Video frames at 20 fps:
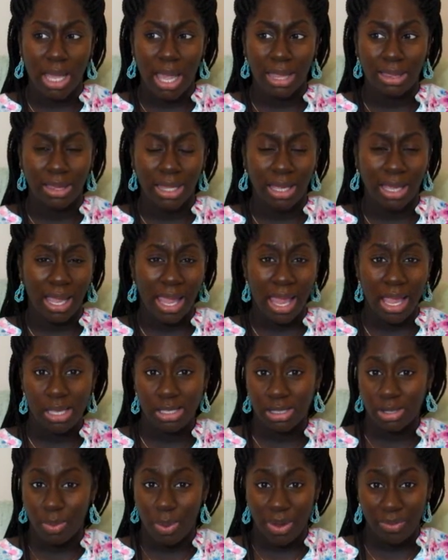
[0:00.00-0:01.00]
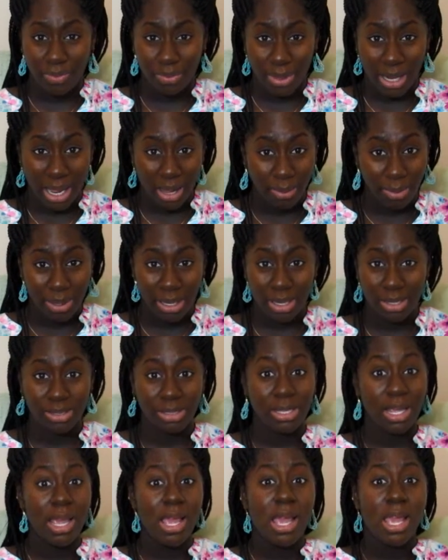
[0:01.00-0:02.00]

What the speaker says: I think, an ounce away from 9 pounds.